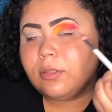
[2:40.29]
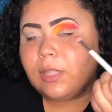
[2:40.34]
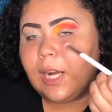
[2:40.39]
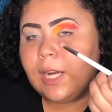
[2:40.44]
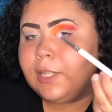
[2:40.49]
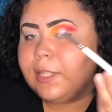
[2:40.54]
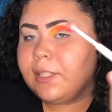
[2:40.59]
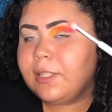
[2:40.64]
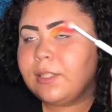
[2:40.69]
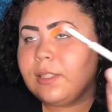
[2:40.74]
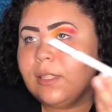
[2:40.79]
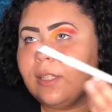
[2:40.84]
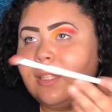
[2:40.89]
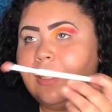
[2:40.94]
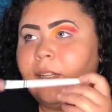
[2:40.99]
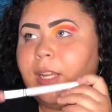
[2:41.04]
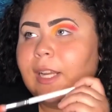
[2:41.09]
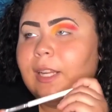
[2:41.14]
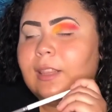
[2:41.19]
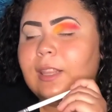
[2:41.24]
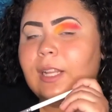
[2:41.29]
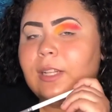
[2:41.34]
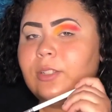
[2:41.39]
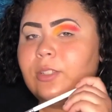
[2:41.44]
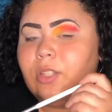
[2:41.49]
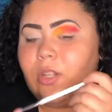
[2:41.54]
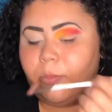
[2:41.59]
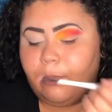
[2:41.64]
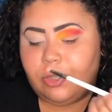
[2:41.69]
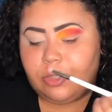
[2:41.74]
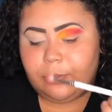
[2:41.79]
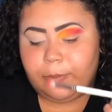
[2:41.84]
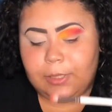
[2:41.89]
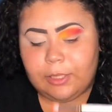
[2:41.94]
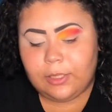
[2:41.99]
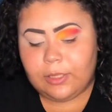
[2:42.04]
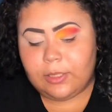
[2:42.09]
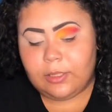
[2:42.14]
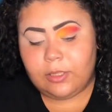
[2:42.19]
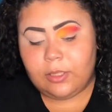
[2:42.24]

I just like that so much better.